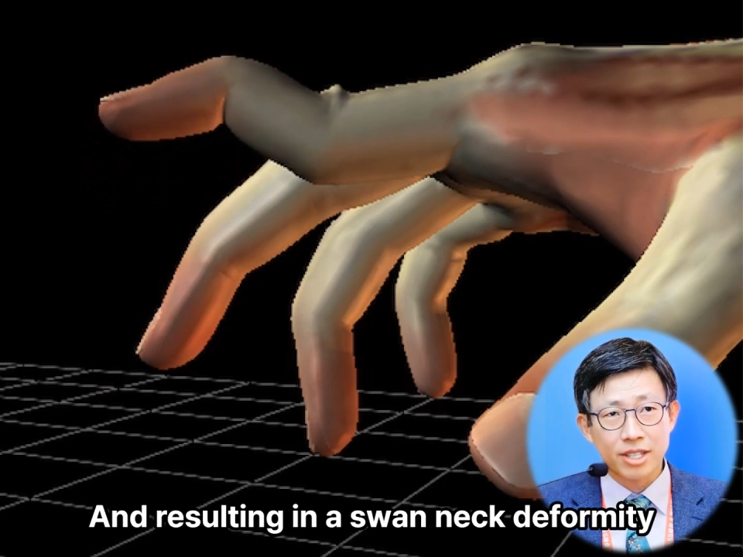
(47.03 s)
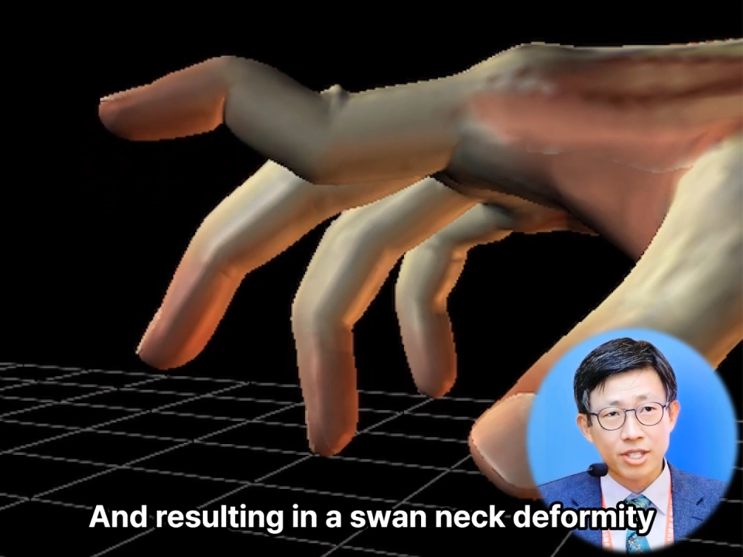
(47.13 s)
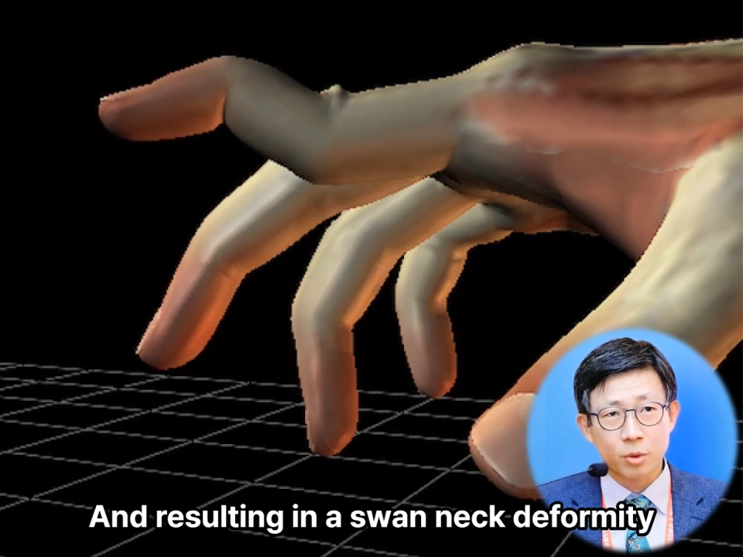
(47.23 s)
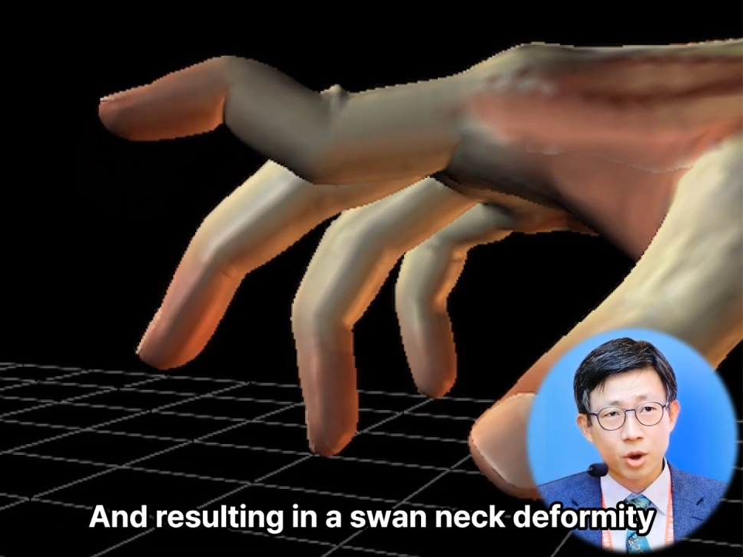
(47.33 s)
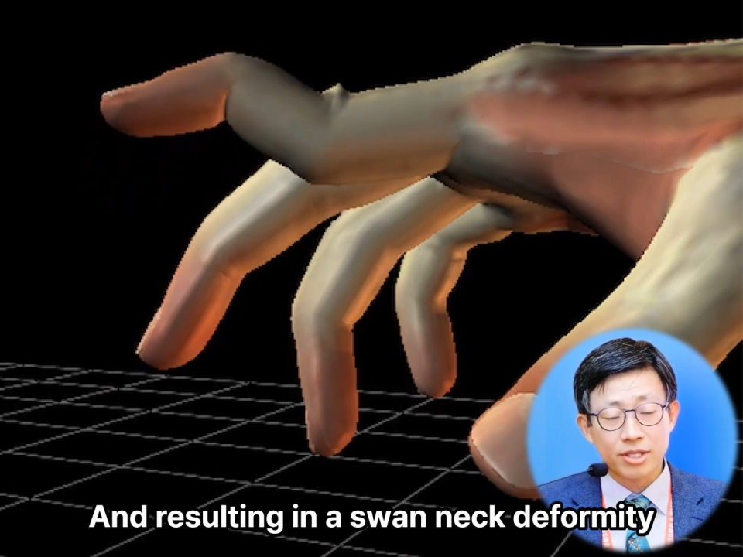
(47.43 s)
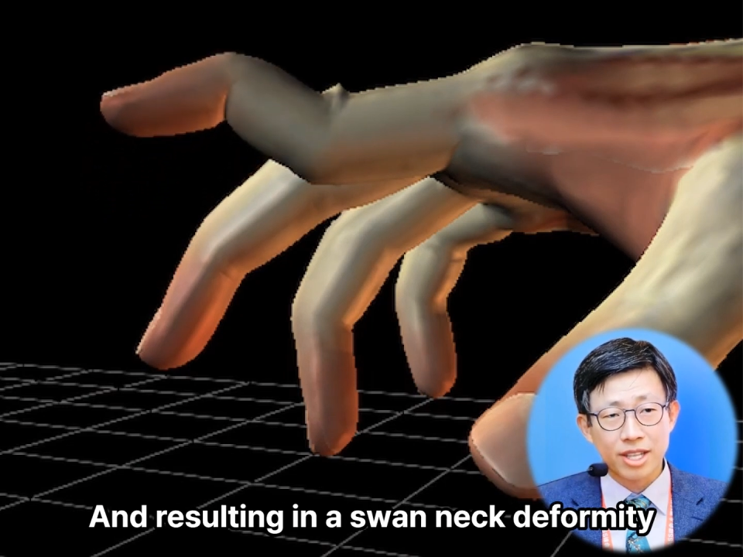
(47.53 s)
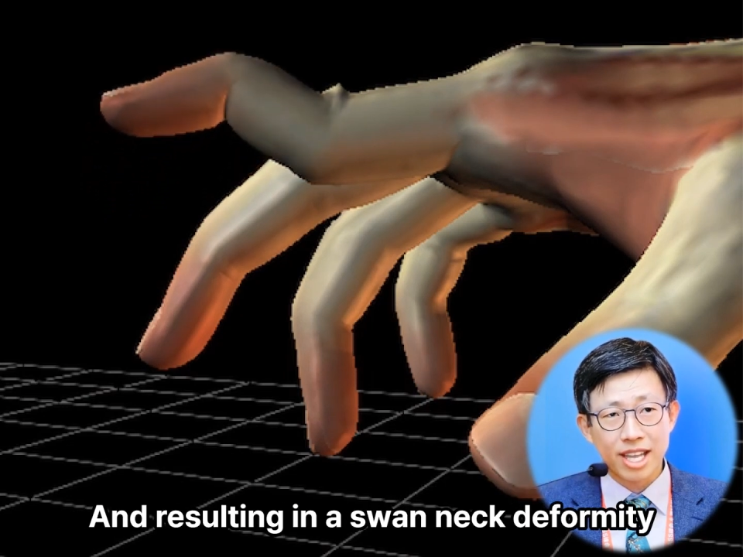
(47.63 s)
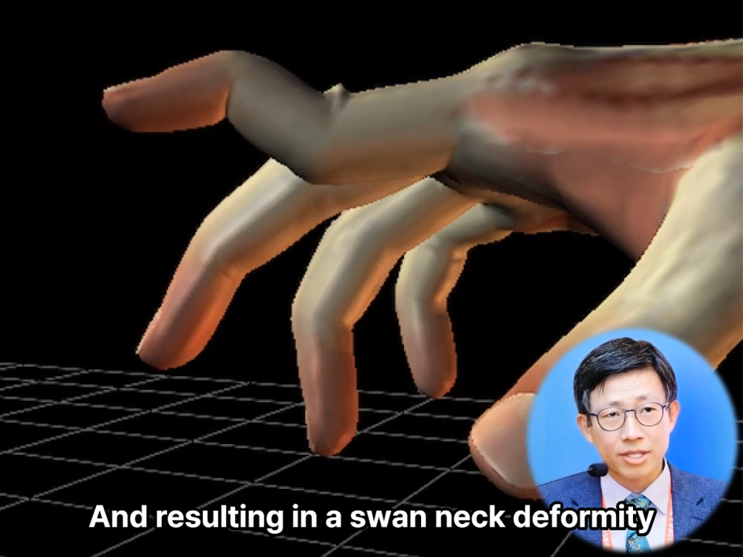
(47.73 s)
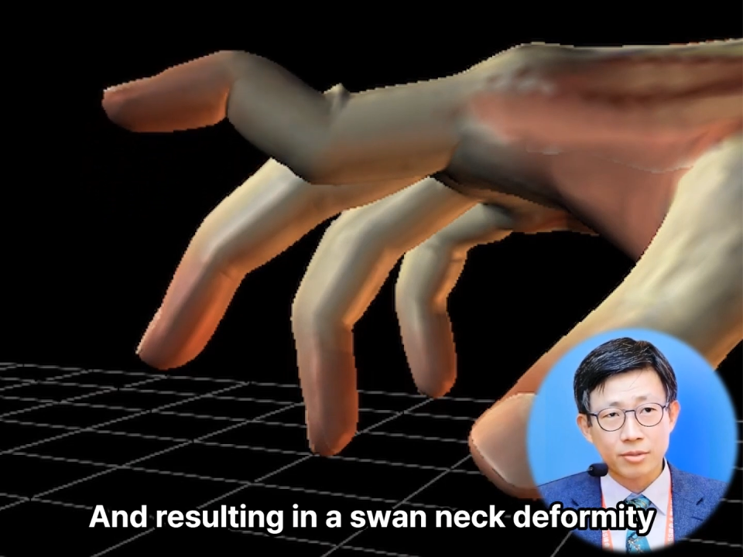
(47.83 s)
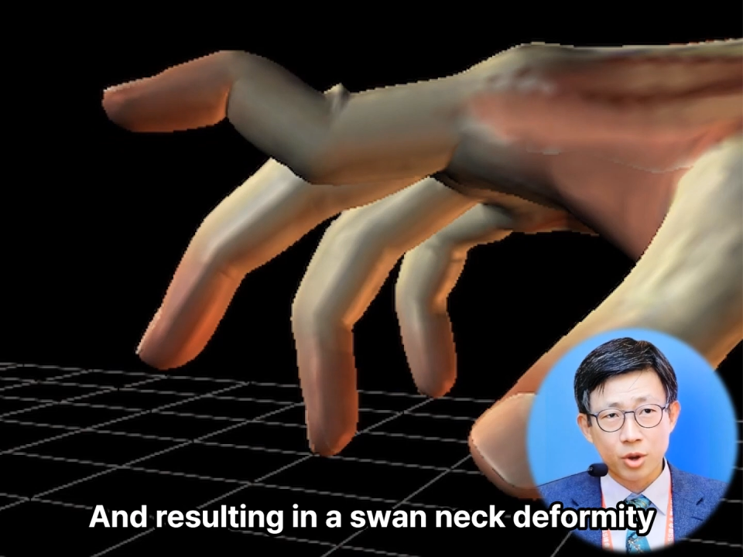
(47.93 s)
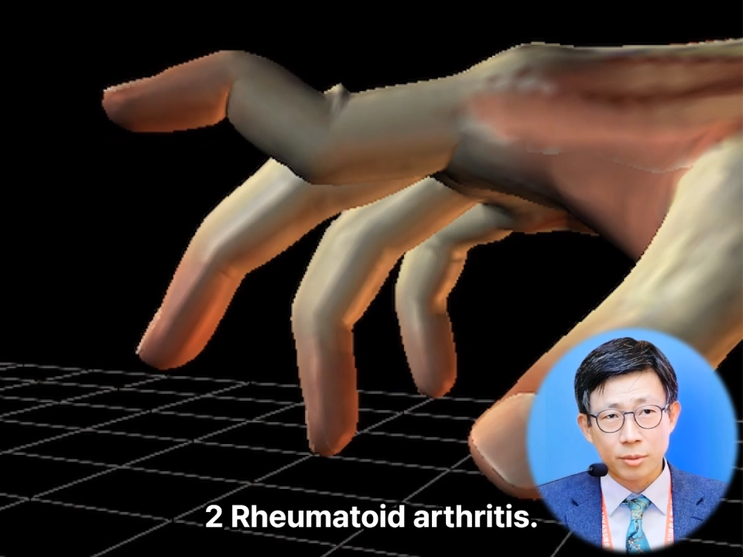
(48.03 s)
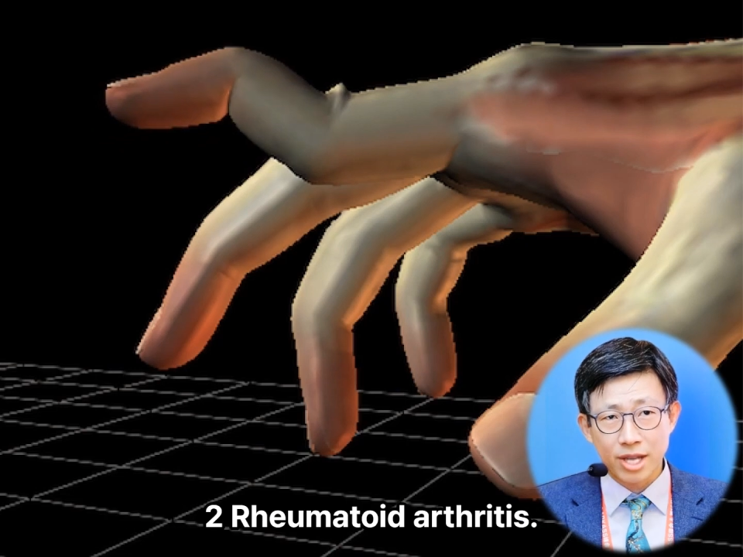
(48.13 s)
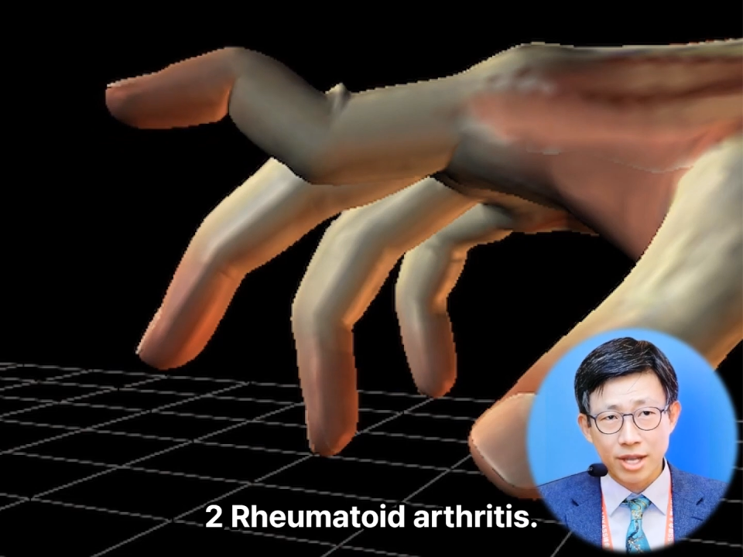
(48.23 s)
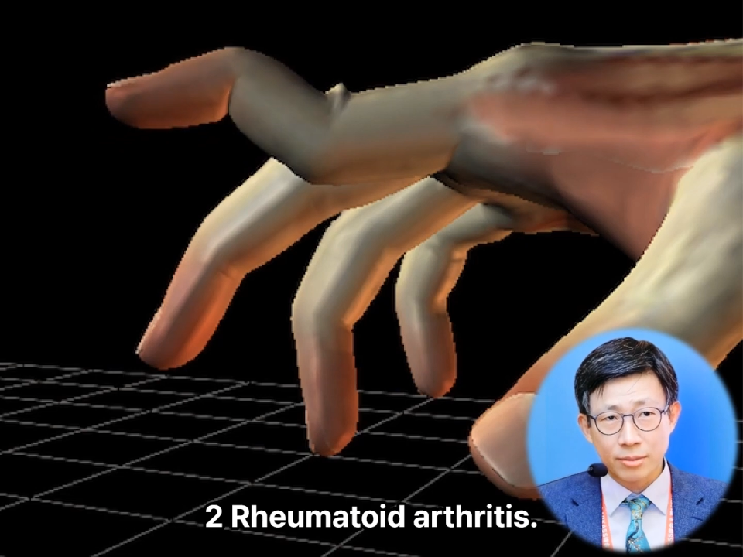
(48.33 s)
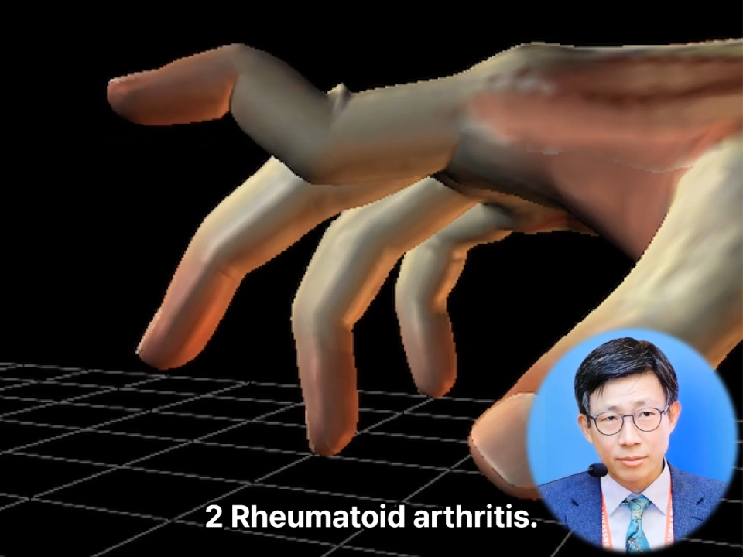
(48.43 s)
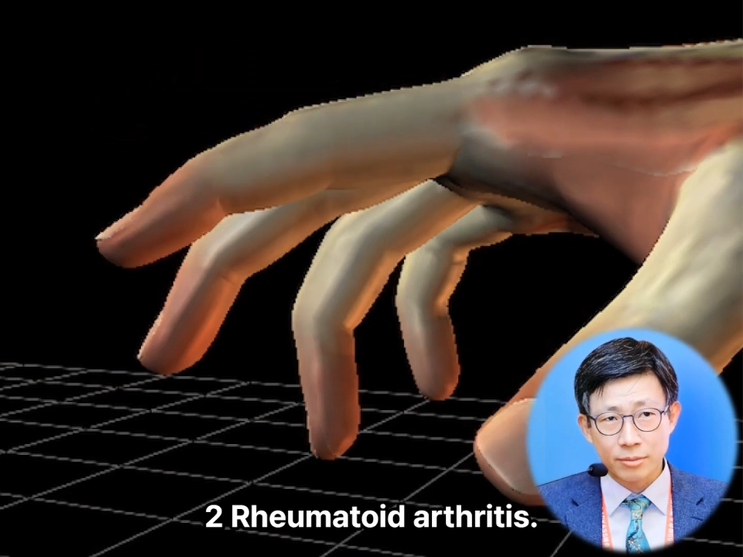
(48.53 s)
in a swan neck deformity.